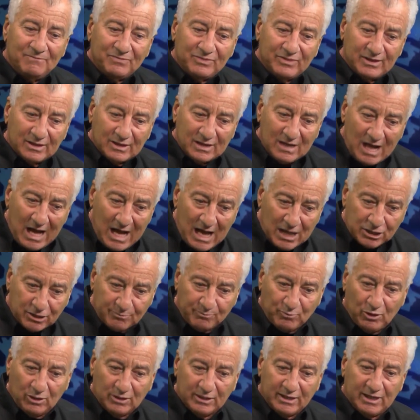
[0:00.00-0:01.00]
the
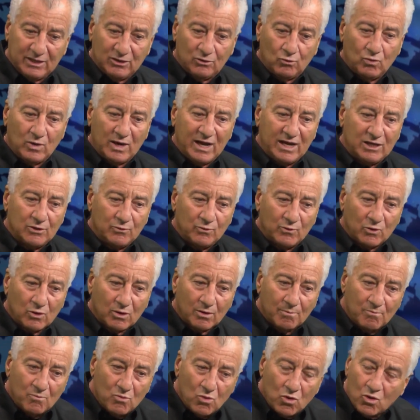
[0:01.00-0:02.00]
gospel in a way to where
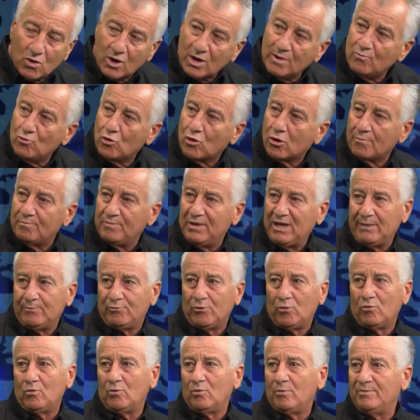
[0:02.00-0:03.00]
more and more
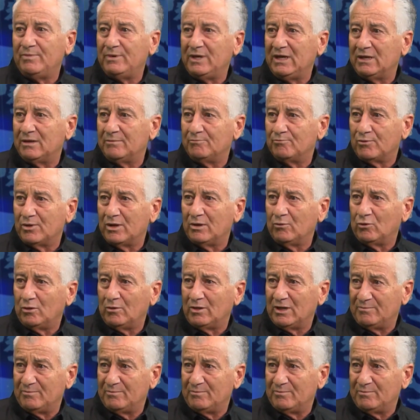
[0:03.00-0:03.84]
people will